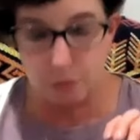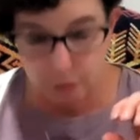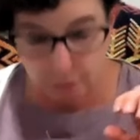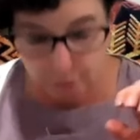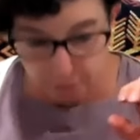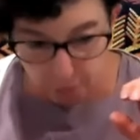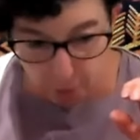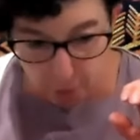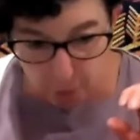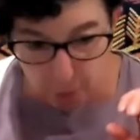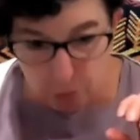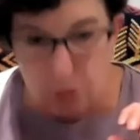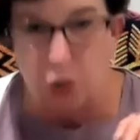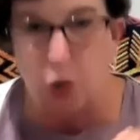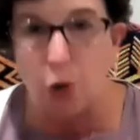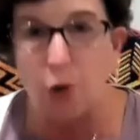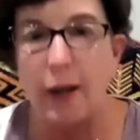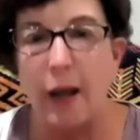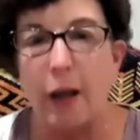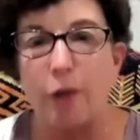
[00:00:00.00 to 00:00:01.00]
farmer was
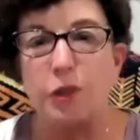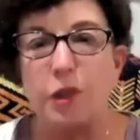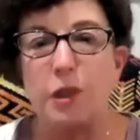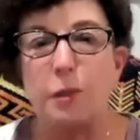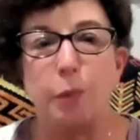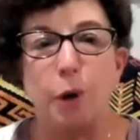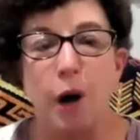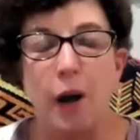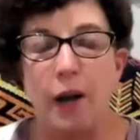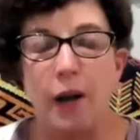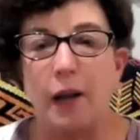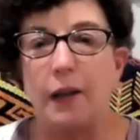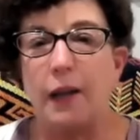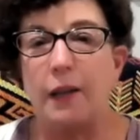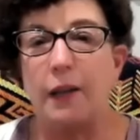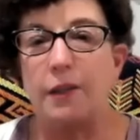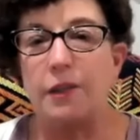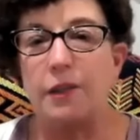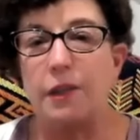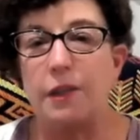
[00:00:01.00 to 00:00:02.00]
going out to spray
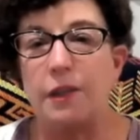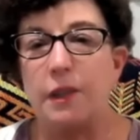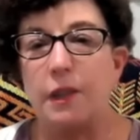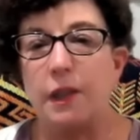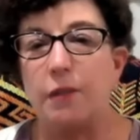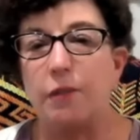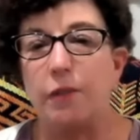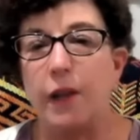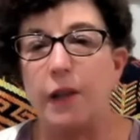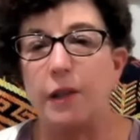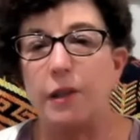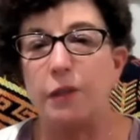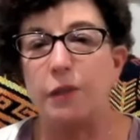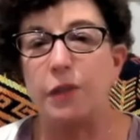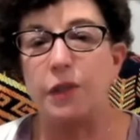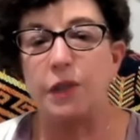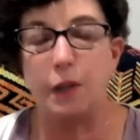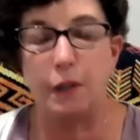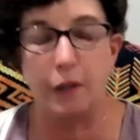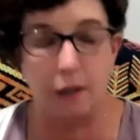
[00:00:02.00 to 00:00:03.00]
against this invasive
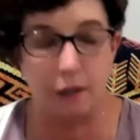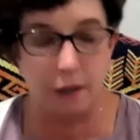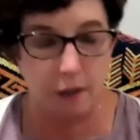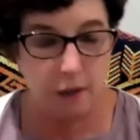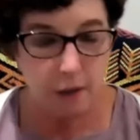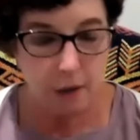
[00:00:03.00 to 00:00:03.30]
psyllid